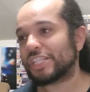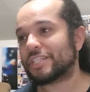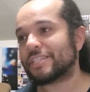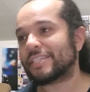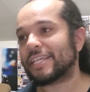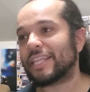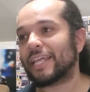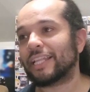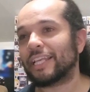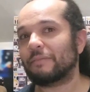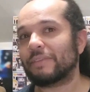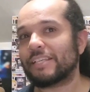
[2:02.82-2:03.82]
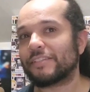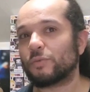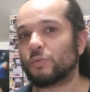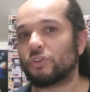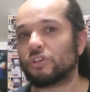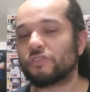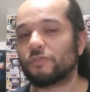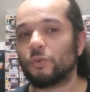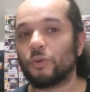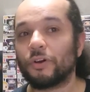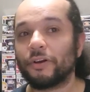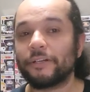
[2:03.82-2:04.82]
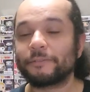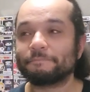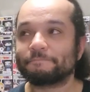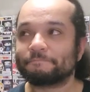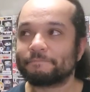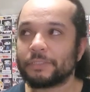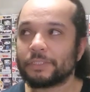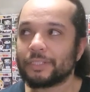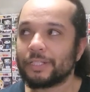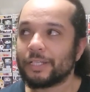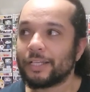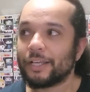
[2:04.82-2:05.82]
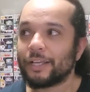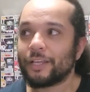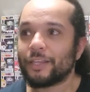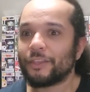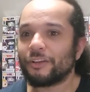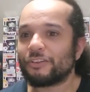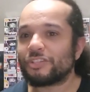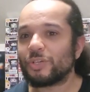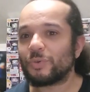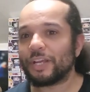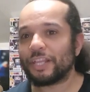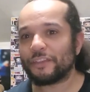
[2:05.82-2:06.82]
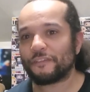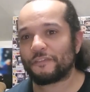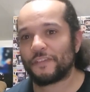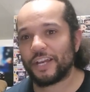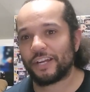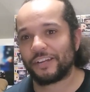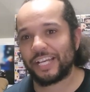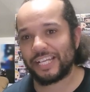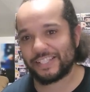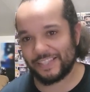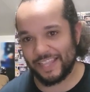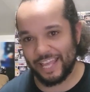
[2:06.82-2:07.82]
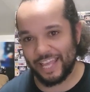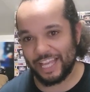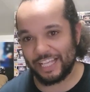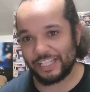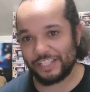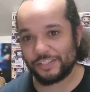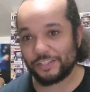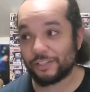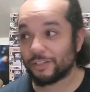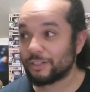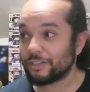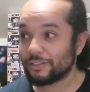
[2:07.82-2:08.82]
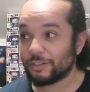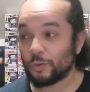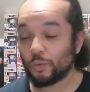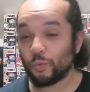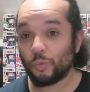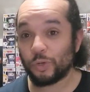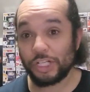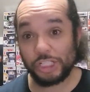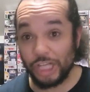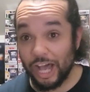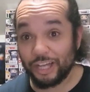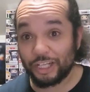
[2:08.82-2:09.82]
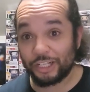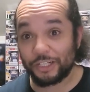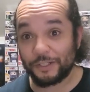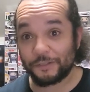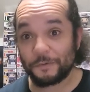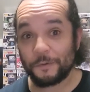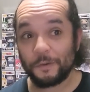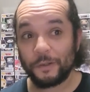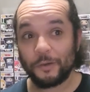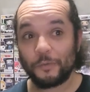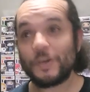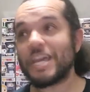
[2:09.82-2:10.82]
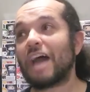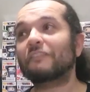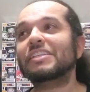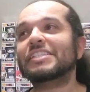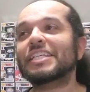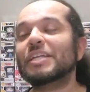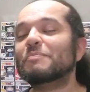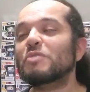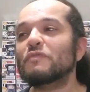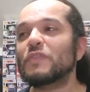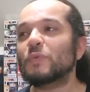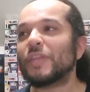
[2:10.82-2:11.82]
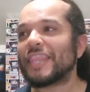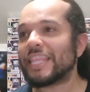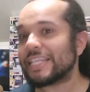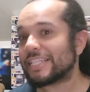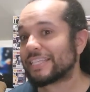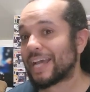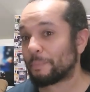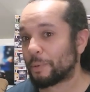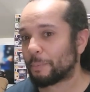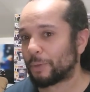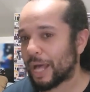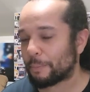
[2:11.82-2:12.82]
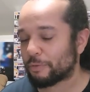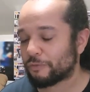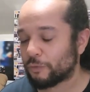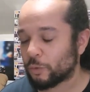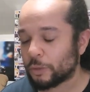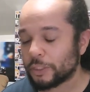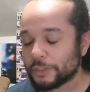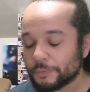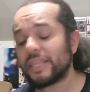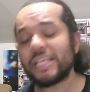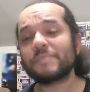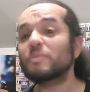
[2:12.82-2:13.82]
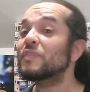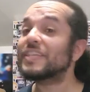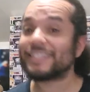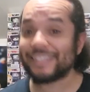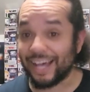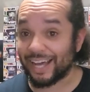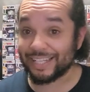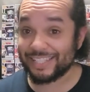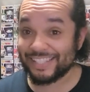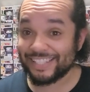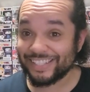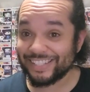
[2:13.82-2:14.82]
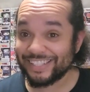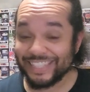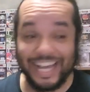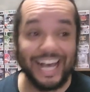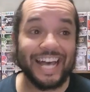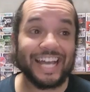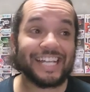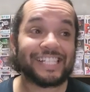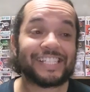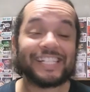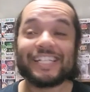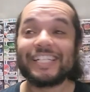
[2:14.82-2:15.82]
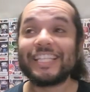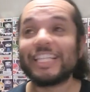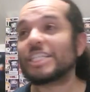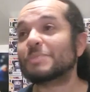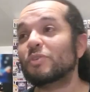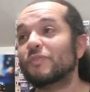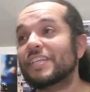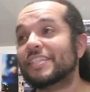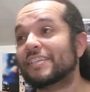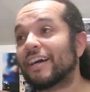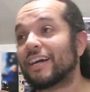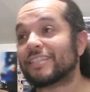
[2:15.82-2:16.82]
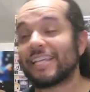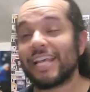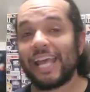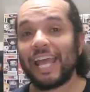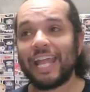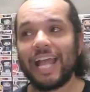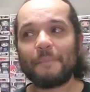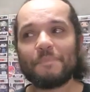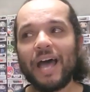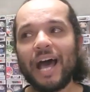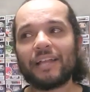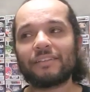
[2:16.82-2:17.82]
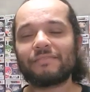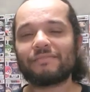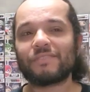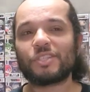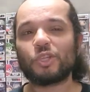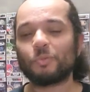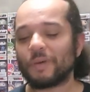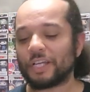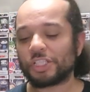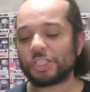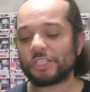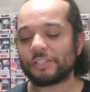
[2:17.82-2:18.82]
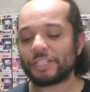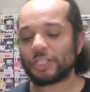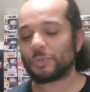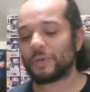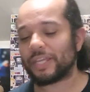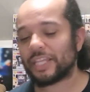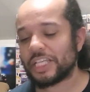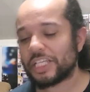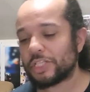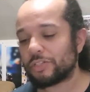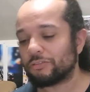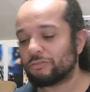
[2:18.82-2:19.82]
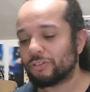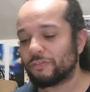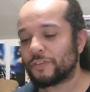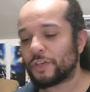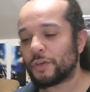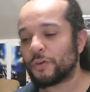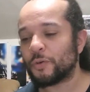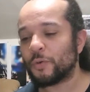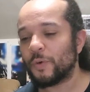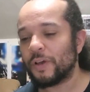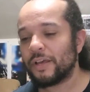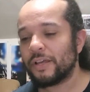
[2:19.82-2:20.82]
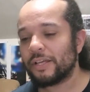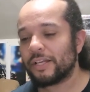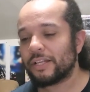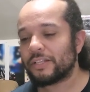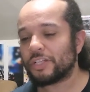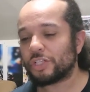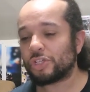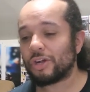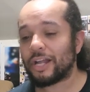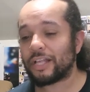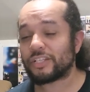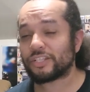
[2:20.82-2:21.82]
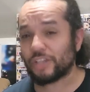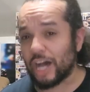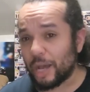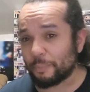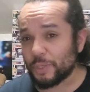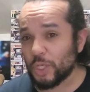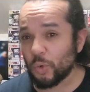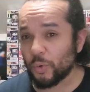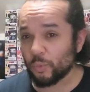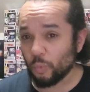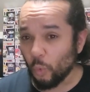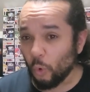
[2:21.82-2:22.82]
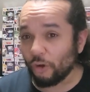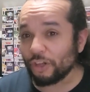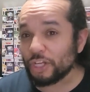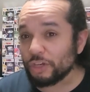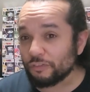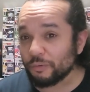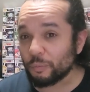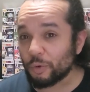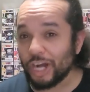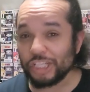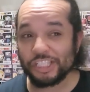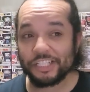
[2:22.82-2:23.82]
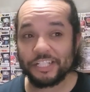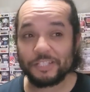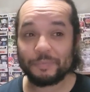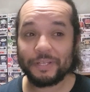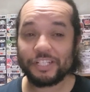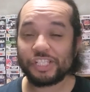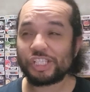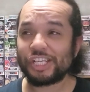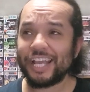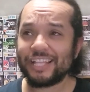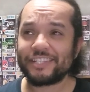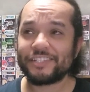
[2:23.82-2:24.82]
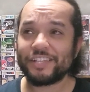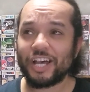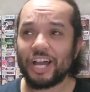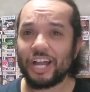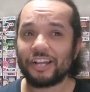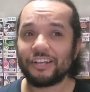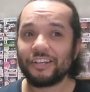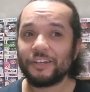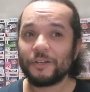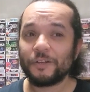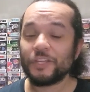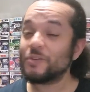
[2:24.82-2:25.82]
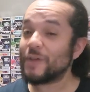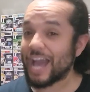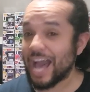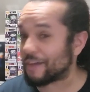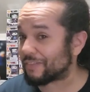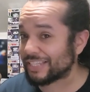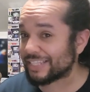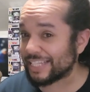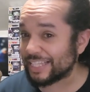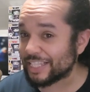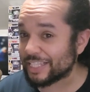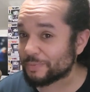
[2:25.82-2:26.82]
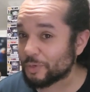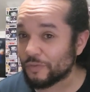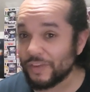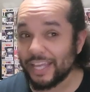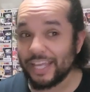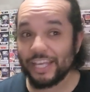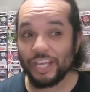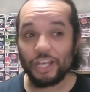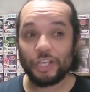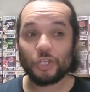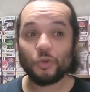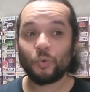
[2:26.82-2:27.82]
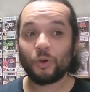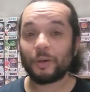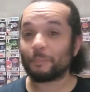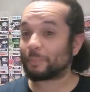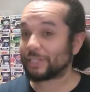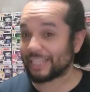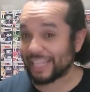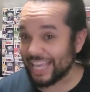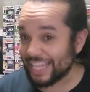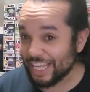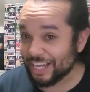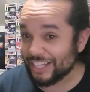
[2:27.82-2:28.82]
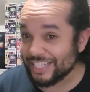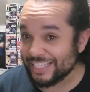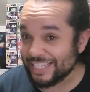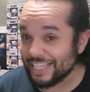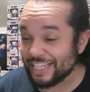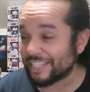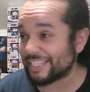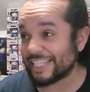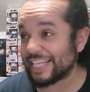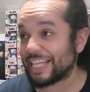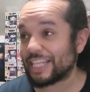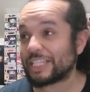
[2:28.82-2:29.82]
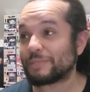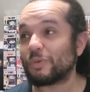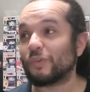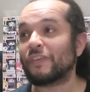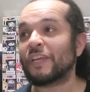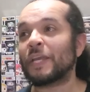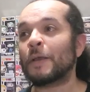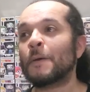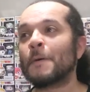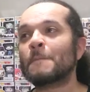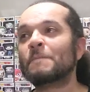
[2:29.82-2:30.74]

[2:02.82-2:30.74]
agency that Liam Neeson works for, they're doing nefarious things. What a shocker. We haven't seen a movie with this type of plot before. This movie sucks. Guys, this movie sucks. And I'm not so much doing this review to try to stop you and warn you from watching this, because chances are you haven't seen this movie. You weren't planning on seeing this movie.